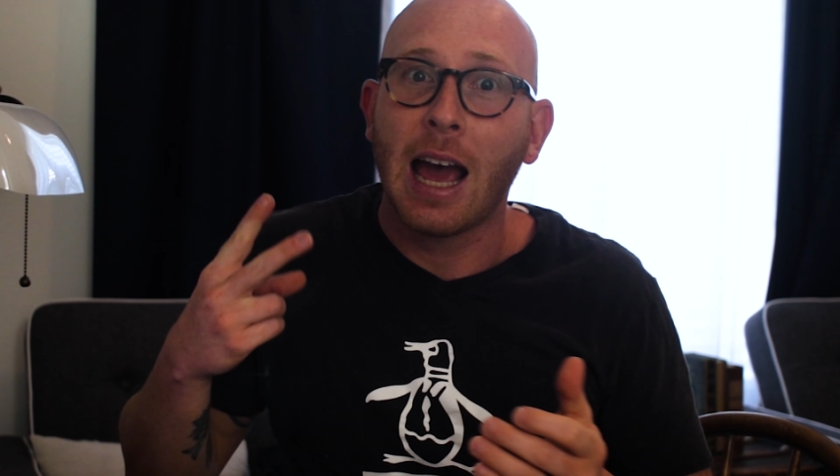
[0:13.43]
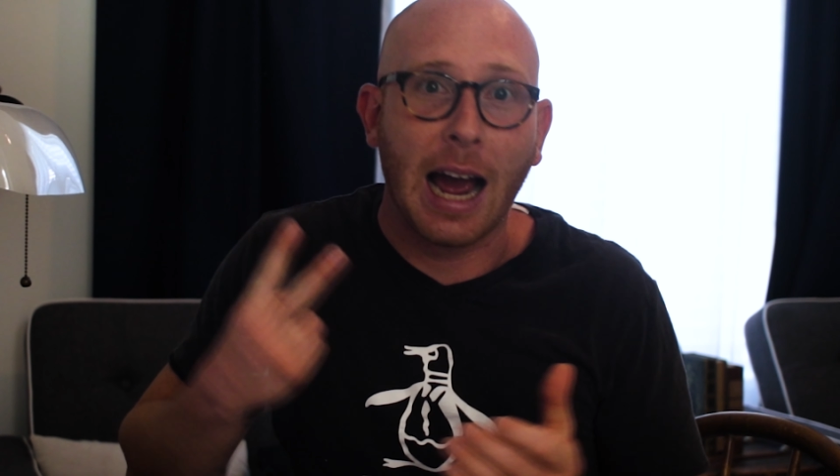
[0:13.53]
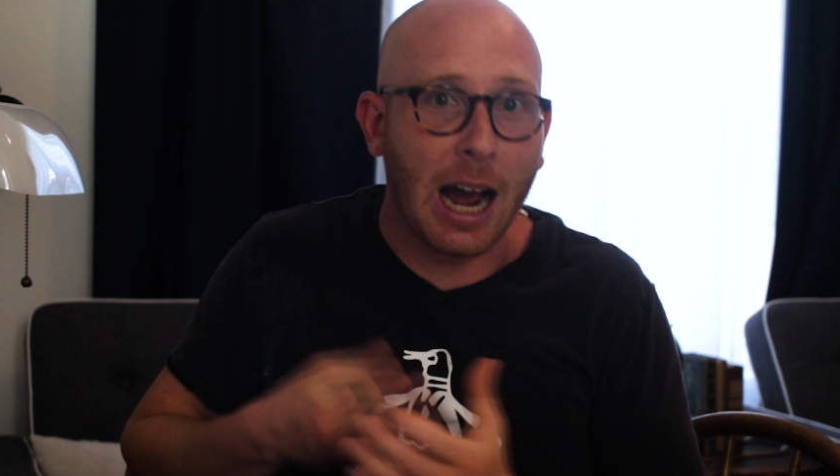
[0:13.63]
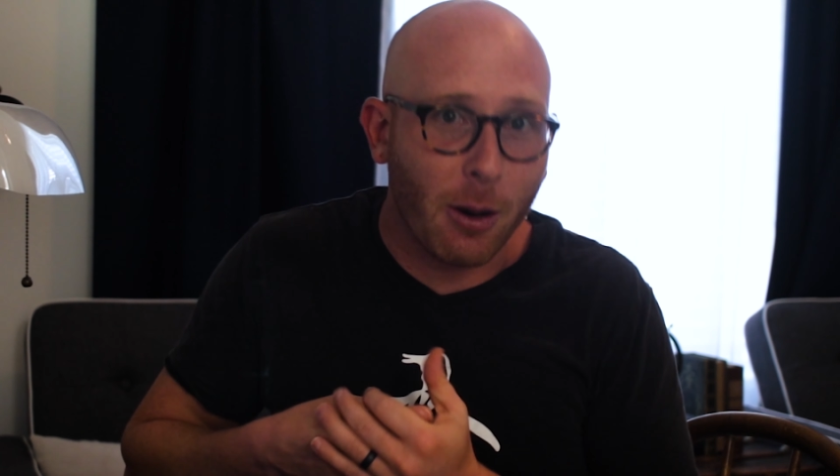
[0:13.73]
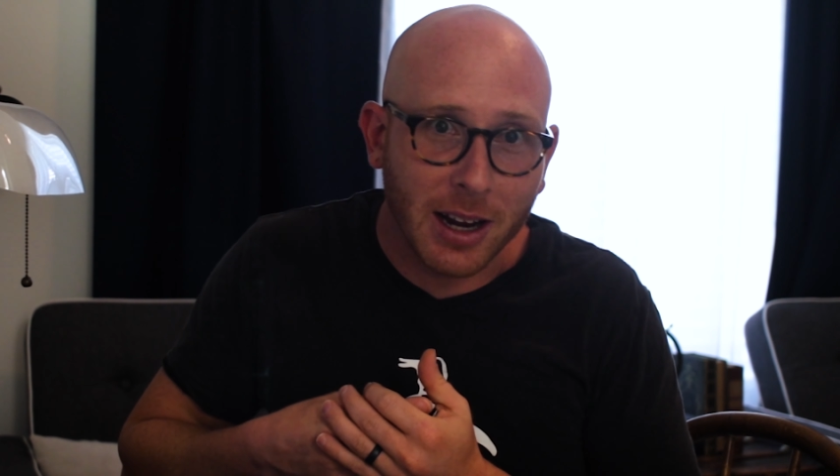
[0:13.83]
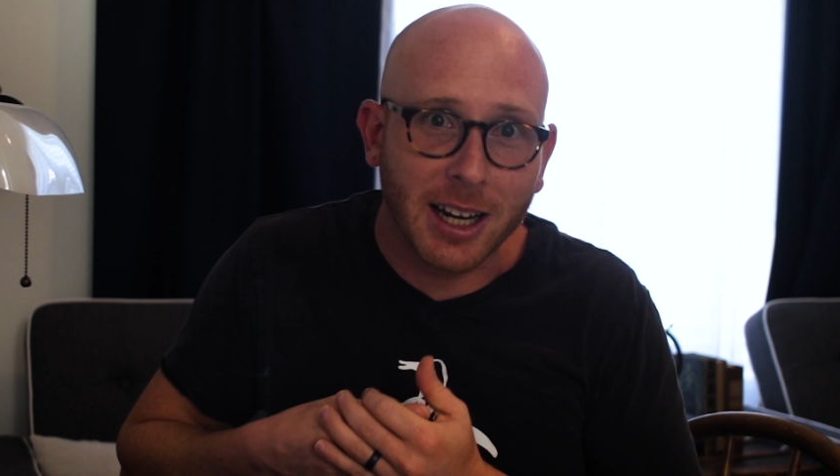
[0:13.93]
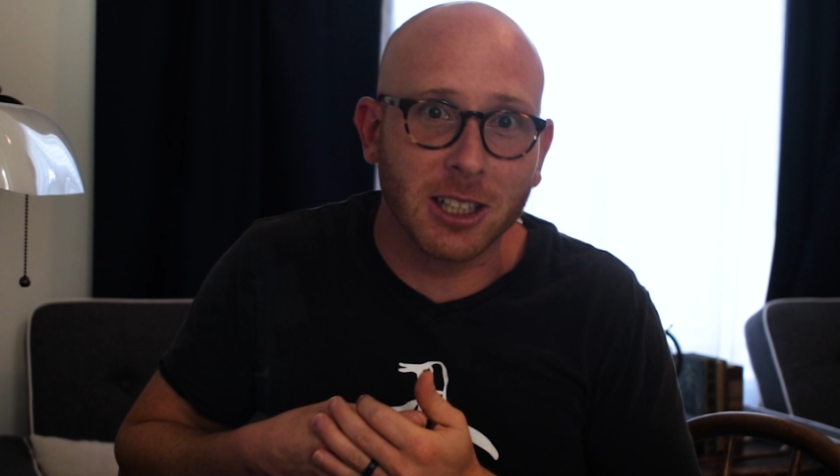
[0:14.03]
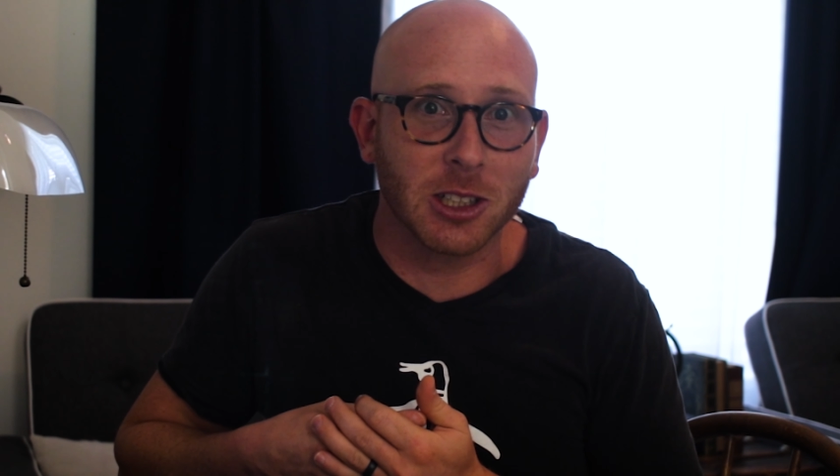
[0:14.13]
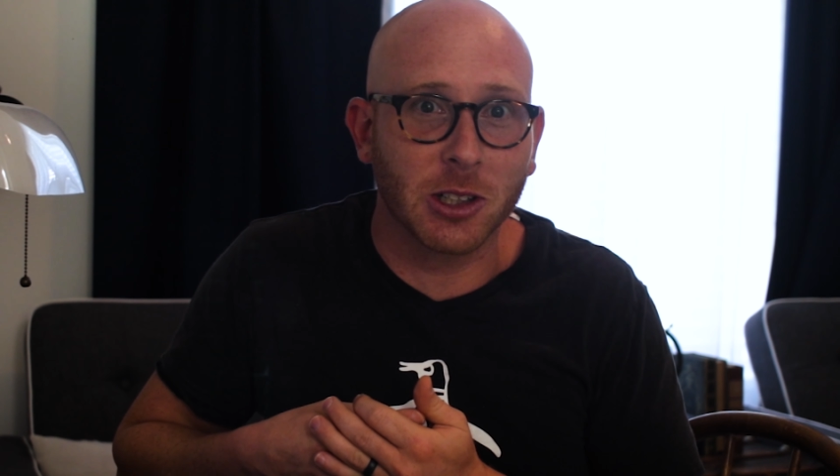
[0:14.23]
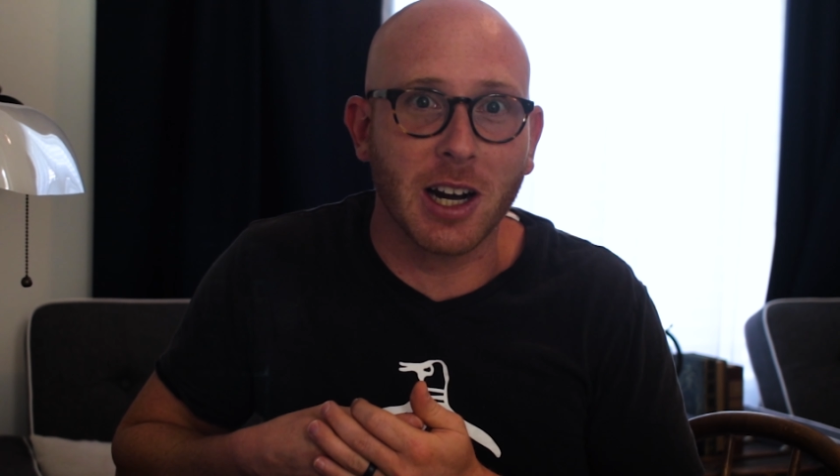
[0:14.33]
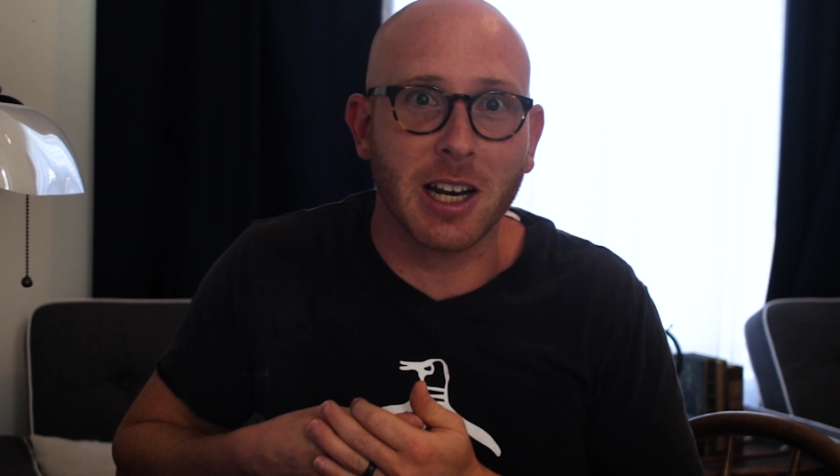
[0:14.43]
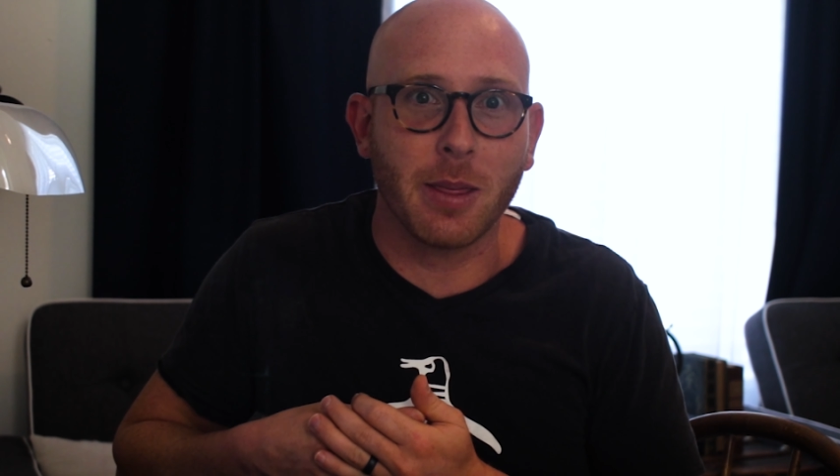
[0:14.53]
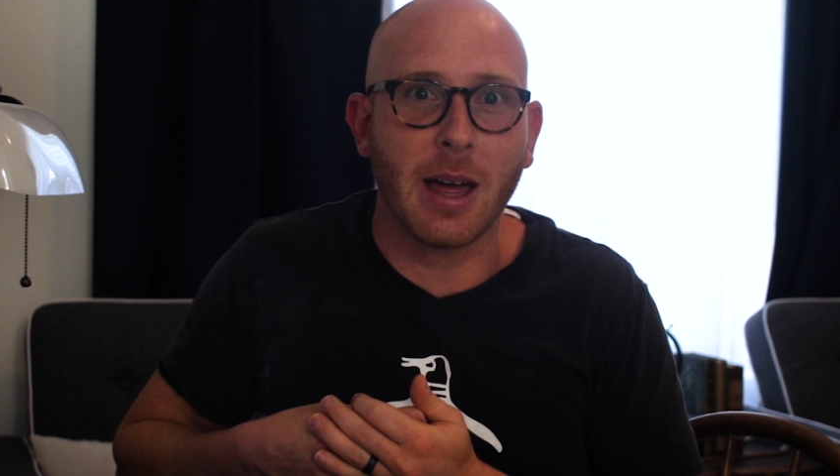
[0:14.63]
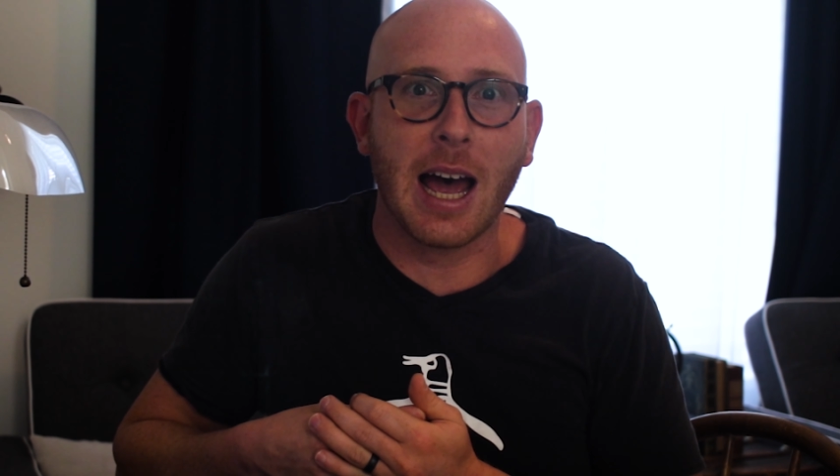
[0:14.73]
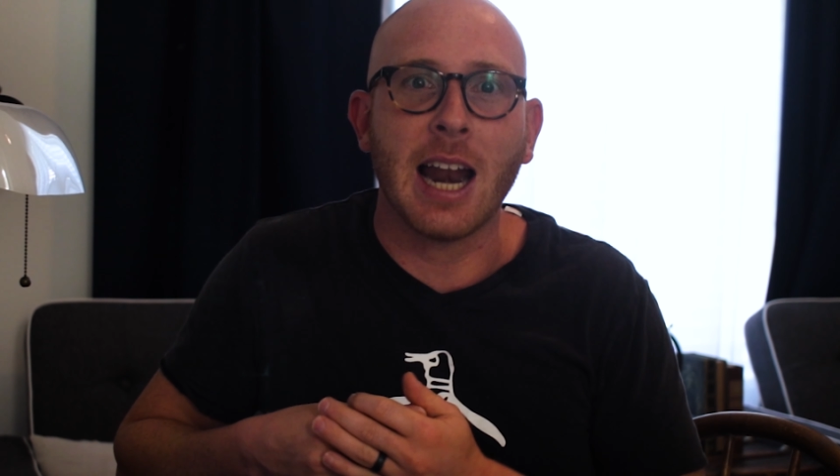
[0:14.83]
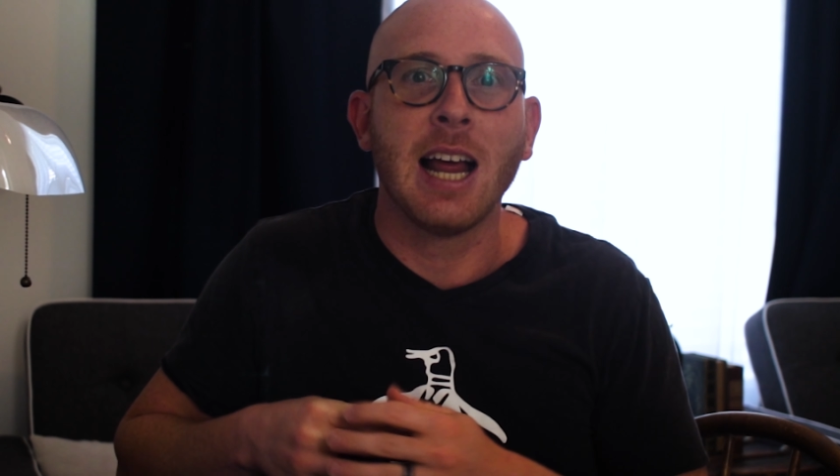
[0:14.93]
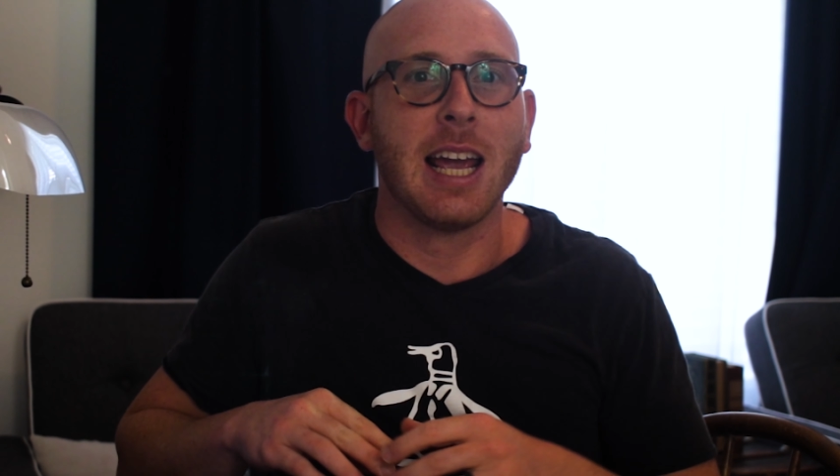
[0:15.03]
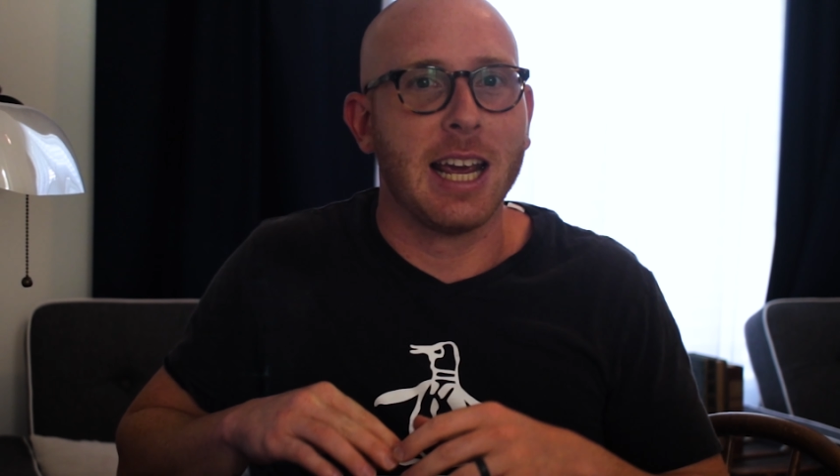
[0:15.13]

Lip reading: how I color graded that,